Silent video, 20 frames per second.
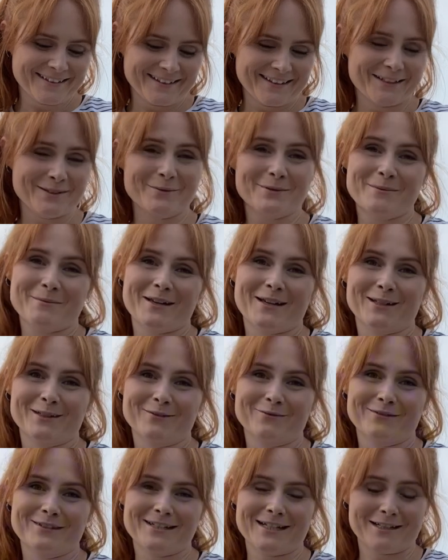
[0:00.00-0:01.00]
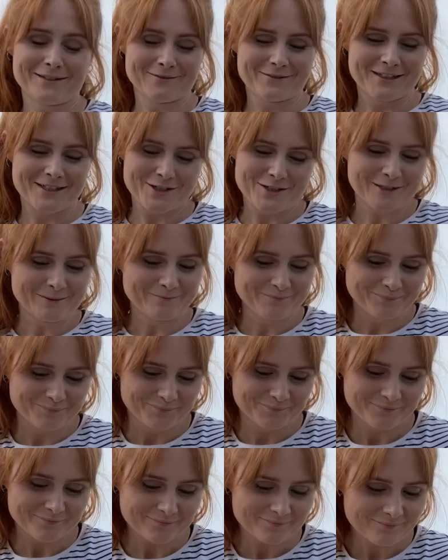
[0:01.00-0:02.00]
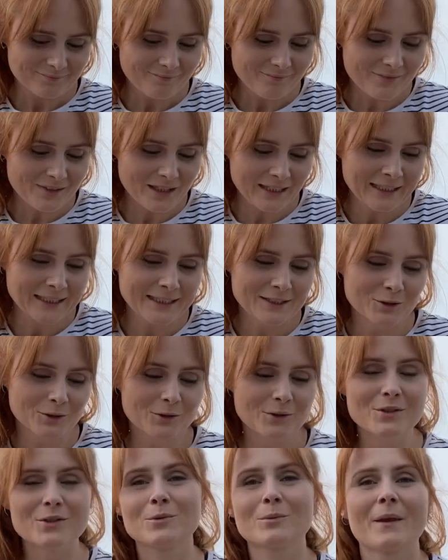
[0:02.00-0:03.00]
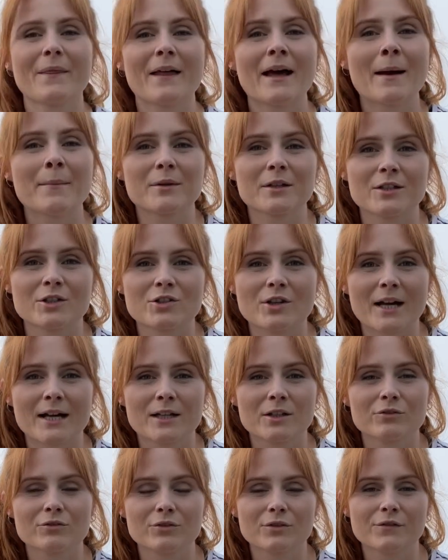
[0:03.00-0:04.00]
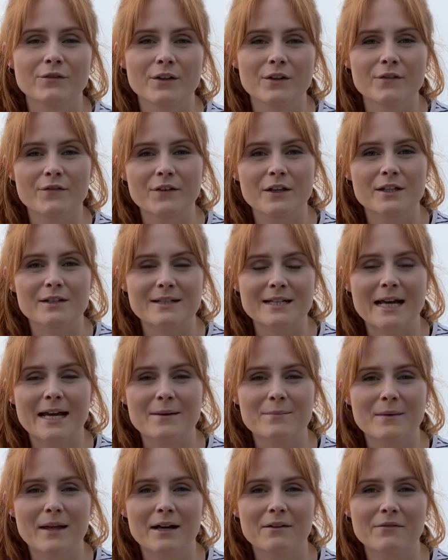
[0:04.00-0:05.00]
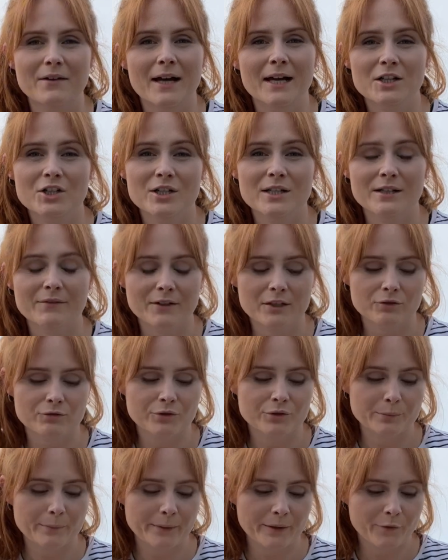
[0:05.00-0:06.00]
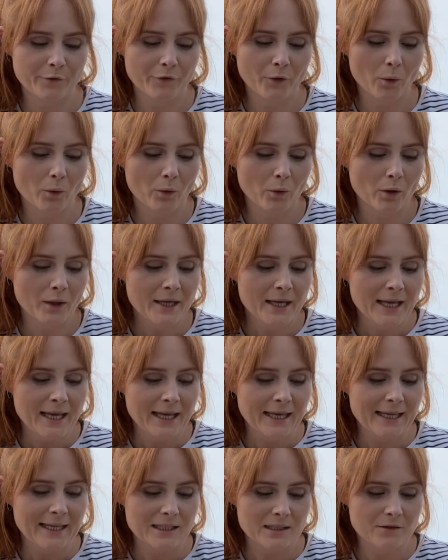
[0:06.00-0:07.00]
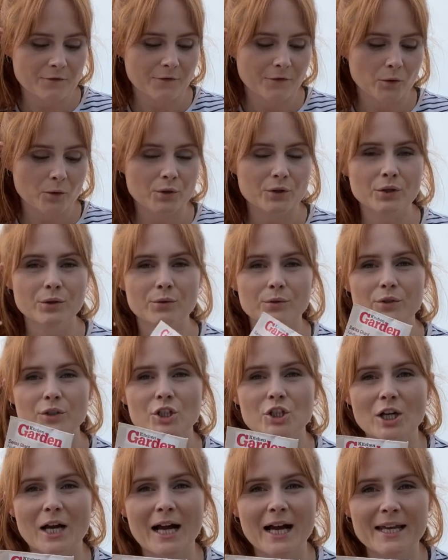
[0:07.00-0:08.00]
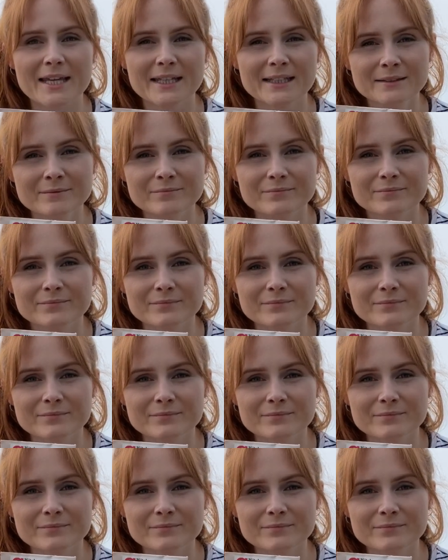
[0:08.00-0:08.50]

they would make a lovely decoration. And also one that I'm going to try and grow for the first time that I've actually never grown before is Ford Hook Giant.